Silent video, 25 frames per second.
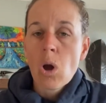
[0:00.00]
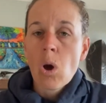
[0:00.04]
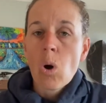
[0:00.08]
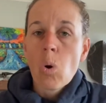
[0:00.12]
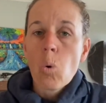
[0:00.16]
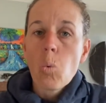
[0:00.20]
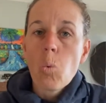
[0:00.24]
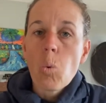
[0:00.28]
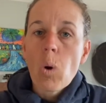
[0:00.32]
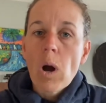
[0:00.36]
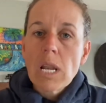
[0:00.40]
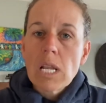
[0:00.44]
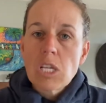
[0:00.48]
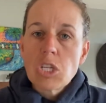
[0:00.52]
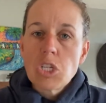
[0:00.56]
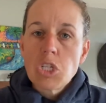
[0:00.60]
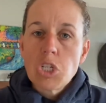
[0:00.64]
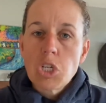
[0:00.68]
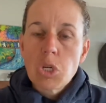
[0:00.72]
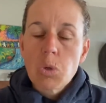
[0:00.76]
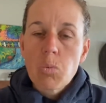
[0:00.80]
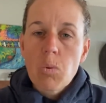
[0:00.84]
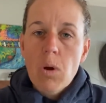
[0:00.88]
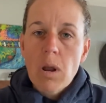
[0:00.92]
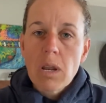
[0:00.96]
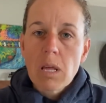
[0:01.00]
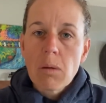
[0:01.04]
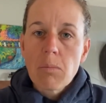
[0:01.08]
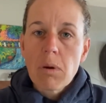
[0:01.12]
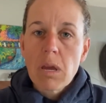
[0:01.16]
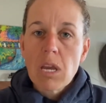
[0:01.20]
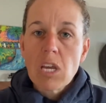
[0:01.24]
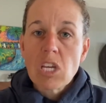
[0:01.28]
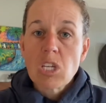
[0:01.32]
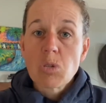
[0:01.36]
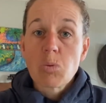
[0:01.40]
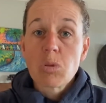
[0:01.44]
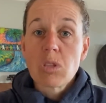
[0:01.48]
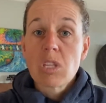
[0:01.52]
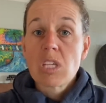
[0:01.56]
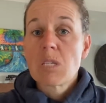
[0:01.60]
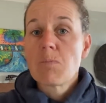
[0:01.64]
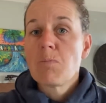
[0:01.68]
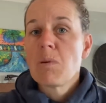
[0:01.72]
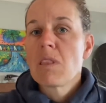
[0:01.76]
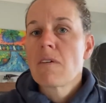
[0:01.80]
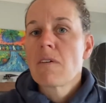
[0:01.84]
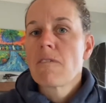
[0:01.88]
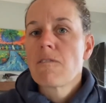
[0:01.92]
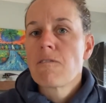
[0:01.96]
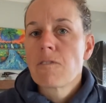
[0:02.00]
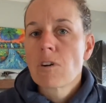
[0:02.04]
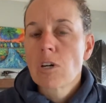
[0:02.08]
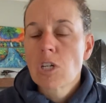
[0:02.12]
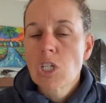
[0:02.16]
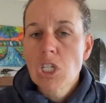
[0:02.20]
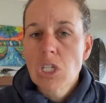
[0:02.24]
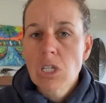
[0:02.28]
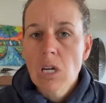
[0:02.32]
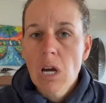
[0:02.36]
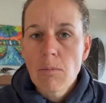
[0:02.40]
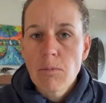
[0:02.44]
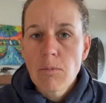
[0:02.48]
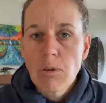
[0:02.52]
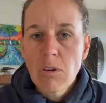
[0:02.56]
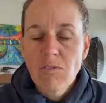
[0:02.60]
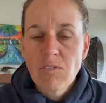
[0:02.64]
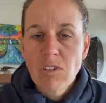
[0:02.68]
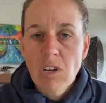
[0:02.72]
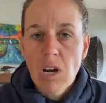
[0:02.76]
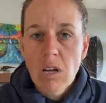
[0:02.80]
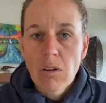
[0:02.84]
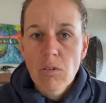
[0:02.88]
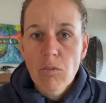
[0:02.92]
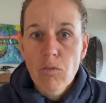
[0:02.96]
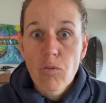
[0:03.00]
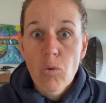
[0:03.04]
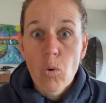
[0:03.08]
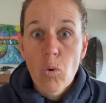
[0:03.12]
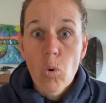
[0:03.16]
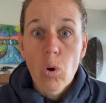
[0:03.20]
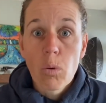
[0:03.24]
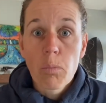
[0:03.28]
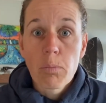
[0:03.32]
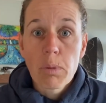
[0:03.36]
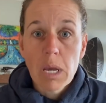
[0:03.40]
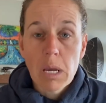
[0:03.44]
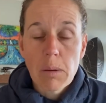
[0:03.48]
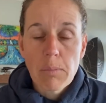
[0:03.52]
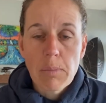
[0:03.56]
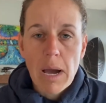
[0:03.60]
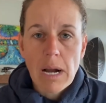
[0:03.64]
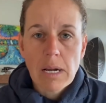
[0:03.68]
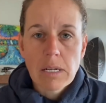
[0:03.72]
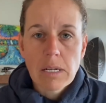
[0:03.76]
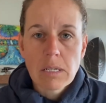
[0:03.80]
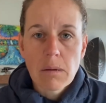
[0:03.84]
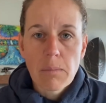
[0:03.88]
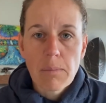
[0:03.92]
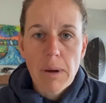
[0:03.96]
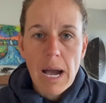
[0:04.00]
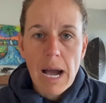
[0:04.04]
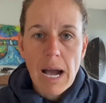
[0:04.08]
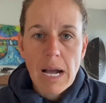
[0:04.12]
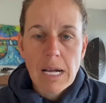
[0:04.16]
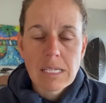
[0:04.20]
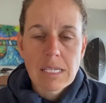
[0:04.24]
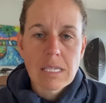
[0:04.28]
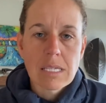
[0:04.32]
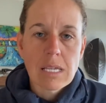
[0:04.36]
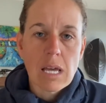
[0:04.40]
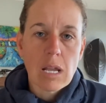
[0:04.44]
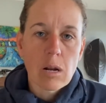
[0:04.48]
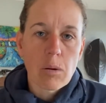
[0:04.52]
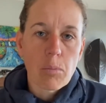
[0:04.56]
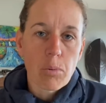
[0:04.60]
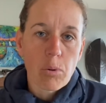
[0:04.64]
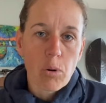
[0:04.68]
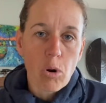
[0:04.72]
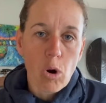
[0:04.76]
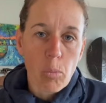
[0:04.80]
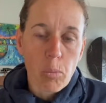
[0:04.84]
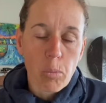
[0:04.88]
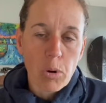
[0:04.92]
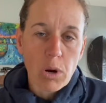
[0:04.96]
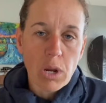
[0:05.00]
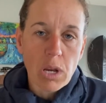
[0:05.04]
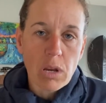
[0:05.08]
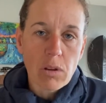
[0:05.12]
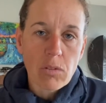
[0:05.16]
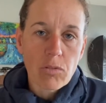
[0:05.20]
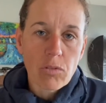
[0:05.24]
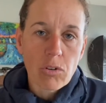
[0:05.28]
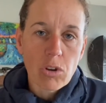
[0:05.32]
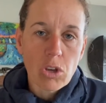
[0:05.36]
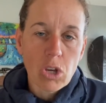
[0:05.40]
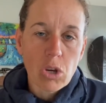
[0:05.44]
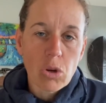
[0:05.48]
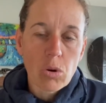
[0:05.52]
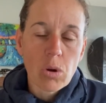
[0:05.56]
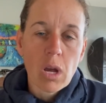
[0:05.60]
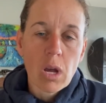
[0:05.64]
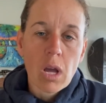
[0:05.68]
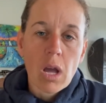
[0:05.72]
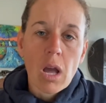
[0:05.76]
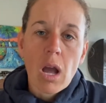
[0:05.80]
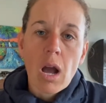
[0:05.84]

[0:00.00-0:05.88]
What is your running base? Would this be the first time you've done 4 big back-to-backs? Is that appropriate for you?